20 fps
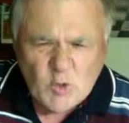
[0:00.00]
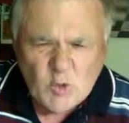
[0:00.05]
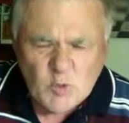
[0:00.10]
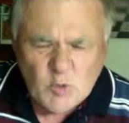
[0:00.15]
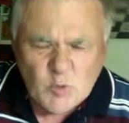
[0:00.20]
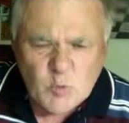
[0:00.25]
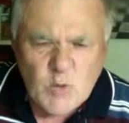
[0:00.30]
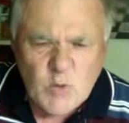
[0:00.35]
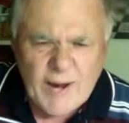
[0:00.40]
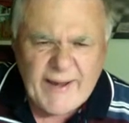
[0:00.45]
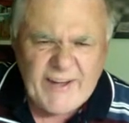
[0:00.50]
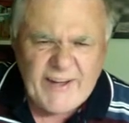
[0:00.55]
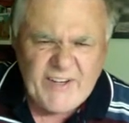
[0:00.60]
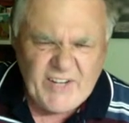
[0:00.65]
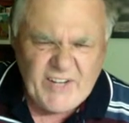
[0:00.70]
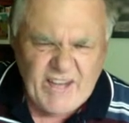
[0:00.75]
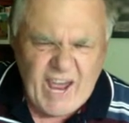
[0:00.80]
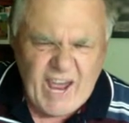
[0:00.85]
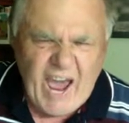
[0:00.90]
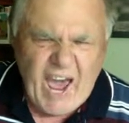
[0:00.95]
ready to
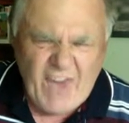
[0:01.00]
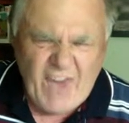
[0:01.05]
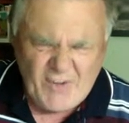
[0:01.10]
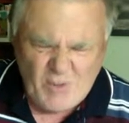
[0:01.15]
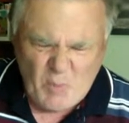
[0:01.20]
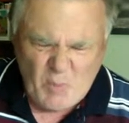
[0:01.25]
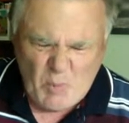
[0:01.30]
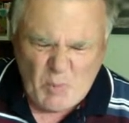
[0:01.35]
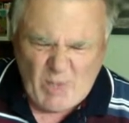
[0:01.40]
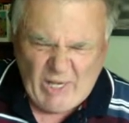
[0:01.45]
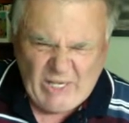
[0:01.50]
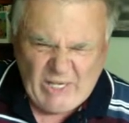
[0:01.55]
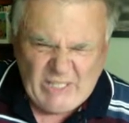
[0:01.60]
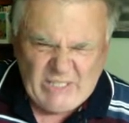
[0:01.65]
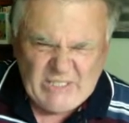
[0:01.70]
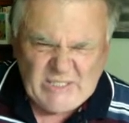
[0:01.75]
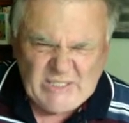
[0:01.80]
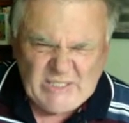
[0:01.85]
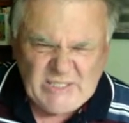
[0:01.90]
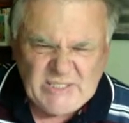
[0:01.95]
castle, but
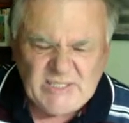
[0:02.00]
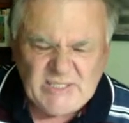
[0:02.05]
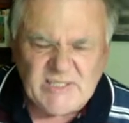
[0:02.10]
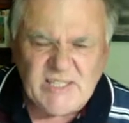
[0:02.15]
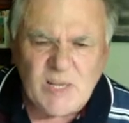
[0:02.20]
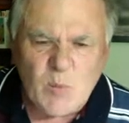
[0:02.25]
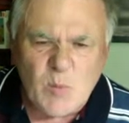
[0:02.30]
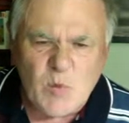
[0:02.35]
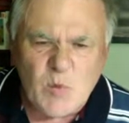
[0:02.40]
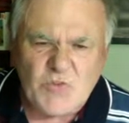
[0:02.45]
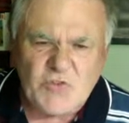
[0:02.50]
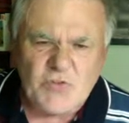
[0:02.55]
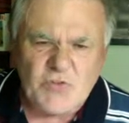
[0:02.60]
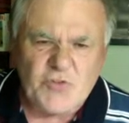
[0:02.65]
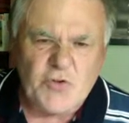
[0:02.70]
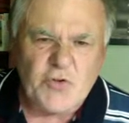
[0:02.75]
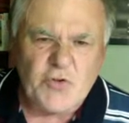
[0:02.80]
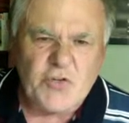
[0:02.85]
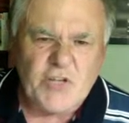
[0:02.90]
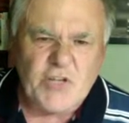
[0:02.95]
he wasn't
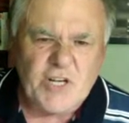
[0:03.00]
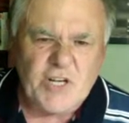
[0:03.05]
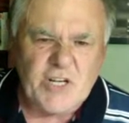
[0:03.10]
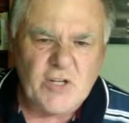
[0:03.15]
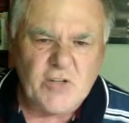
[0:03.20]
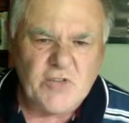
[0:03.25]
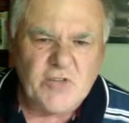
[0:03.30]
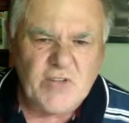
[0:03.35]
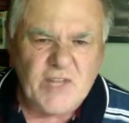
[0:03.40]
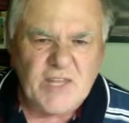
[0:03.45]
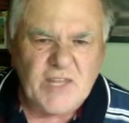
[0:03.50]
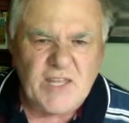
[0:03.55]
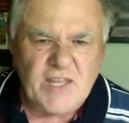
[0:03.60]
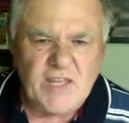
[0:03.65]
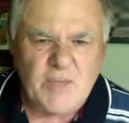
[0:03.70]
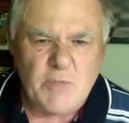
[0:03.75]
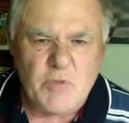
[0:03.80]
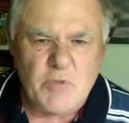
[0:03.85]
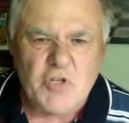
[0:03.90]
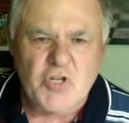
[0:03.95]
too keen on taking the
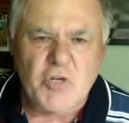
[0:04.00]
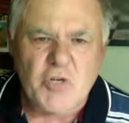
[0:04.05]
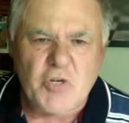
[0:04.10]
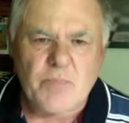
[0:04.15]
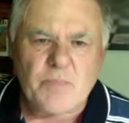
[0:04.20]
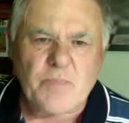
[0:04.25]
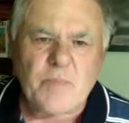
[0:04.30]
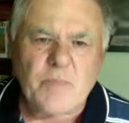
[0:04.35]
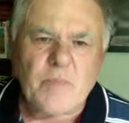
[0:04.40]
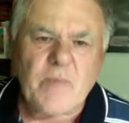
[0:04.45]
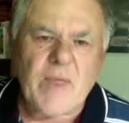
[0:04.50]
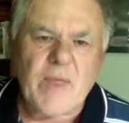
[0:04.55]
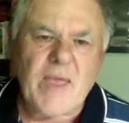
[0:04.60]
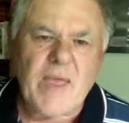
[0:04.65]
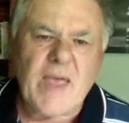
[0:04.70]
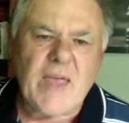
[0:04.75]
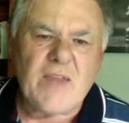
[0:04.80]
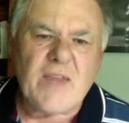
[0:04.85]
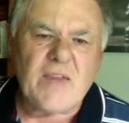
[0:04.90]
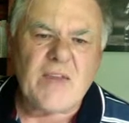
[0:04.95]
bishop
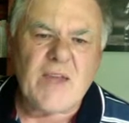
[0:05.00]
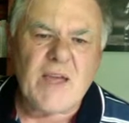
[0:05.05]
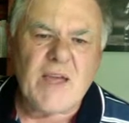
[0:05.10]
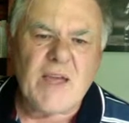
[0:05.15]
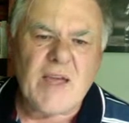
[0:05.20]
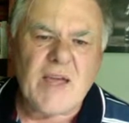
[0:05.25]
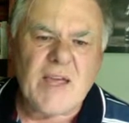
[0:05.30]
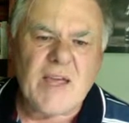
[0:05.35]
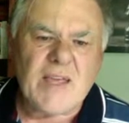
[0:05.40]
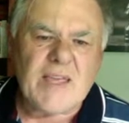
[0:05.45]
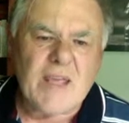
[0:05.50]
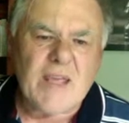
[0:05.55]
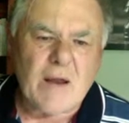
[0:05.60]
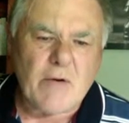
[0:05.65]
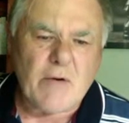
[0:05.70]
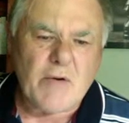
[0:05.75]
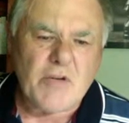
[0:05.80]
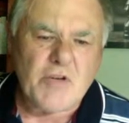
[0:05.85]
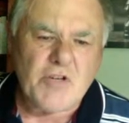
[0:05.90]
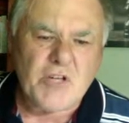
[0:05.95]
and
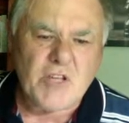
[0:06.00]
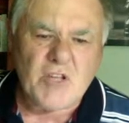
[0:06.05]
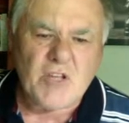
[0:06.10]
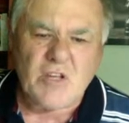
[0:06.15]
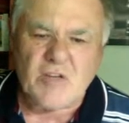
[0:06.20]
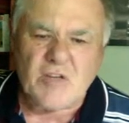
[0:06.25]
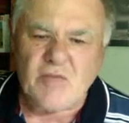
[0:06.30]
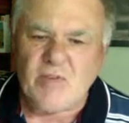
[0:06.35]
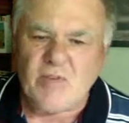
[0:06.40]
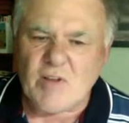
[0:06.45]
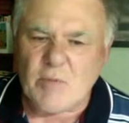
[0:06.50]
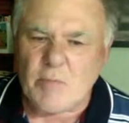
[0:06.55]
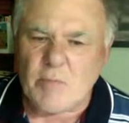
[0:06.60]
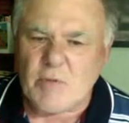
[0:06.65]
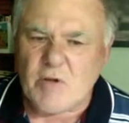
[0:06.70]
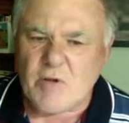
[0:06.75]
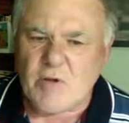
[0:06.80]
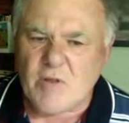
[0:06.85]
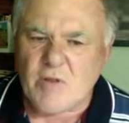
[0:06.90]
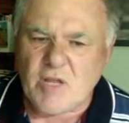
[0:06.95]
encouraging the development
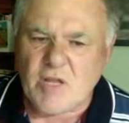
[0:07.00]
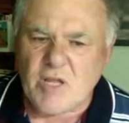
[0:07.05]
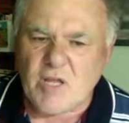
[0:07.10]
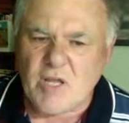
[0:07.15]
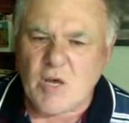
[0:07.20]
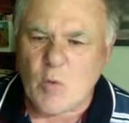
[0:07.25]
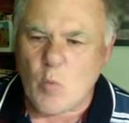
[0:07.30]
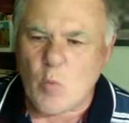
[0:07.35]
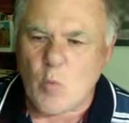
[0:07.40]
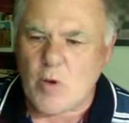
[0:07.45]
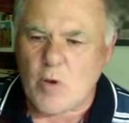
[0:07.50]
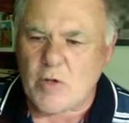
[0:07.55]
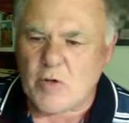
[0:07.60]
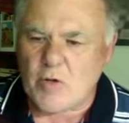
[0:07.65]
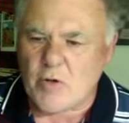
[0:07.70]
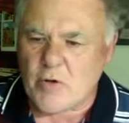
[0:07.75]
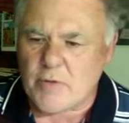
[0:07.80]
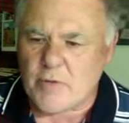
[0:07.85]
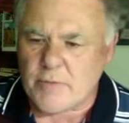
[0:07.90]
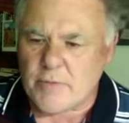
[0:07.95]
of the white knight.